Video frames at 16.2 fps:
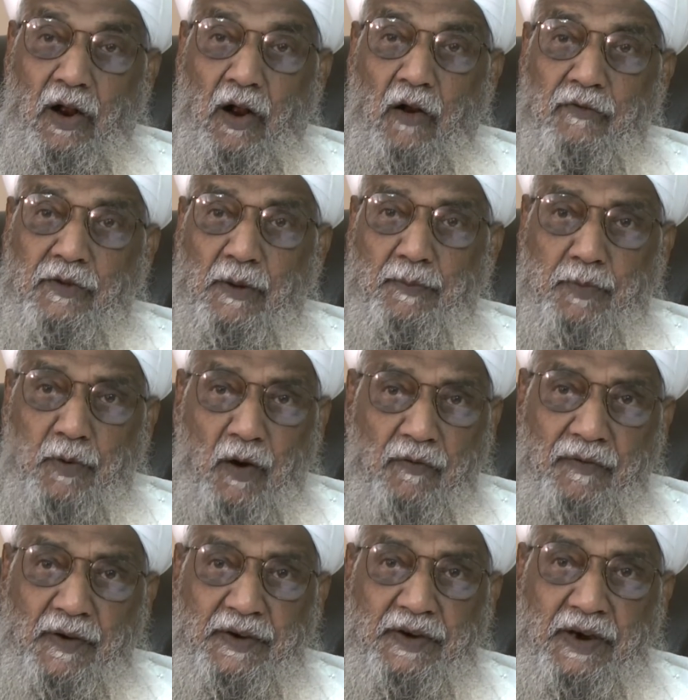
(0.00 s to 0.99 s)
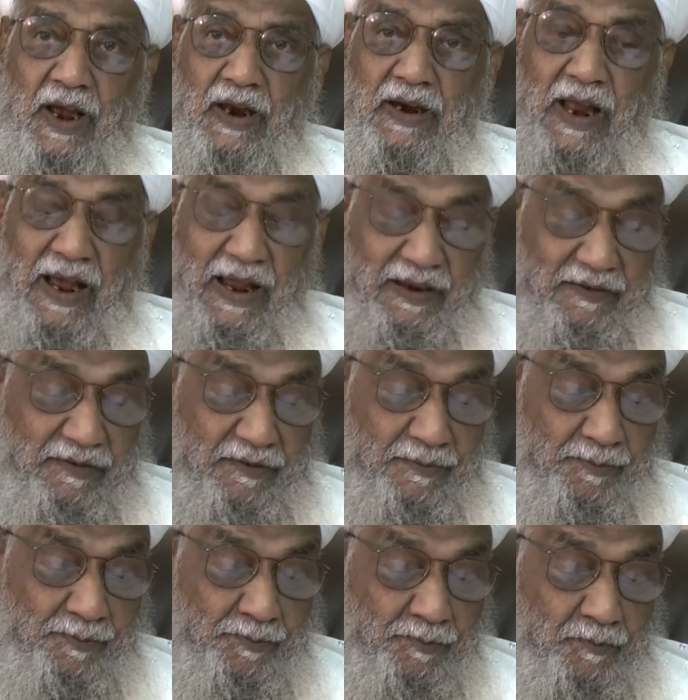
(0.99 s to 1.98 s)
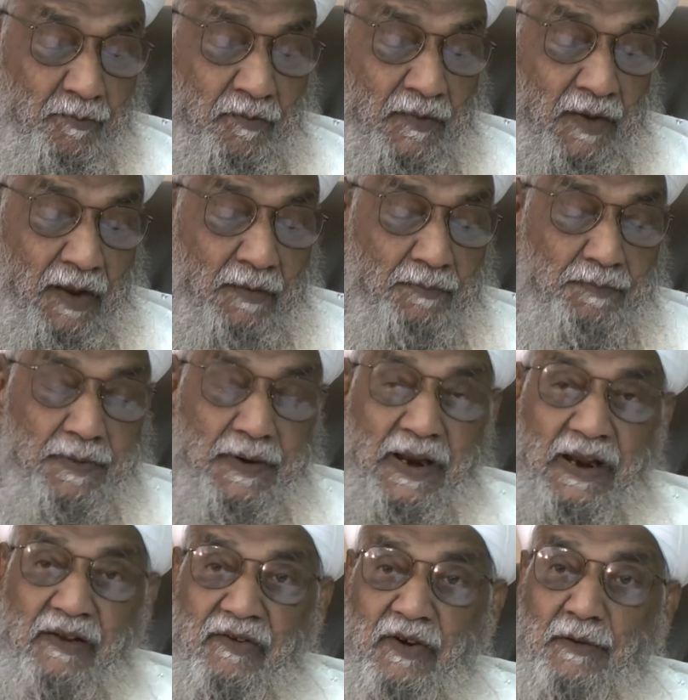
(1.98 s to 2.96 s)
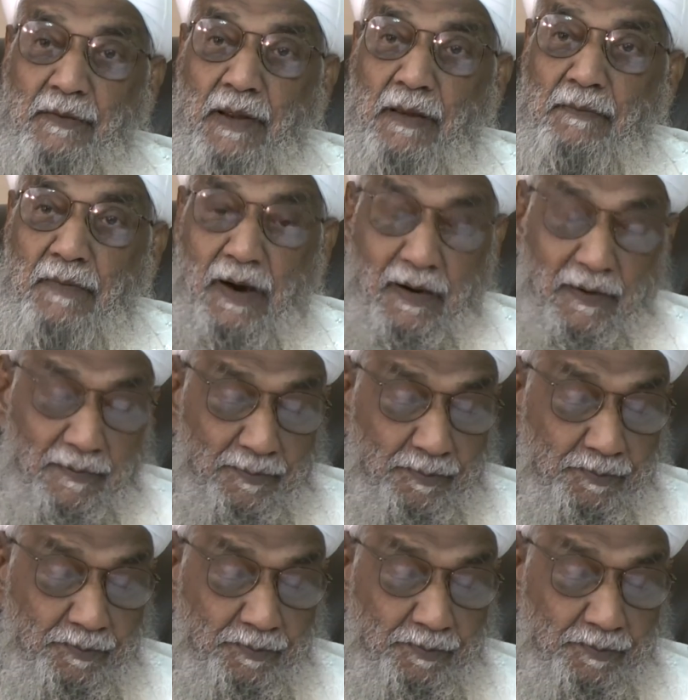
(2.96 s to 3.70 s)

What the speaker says: of the Prophet alive. Please remember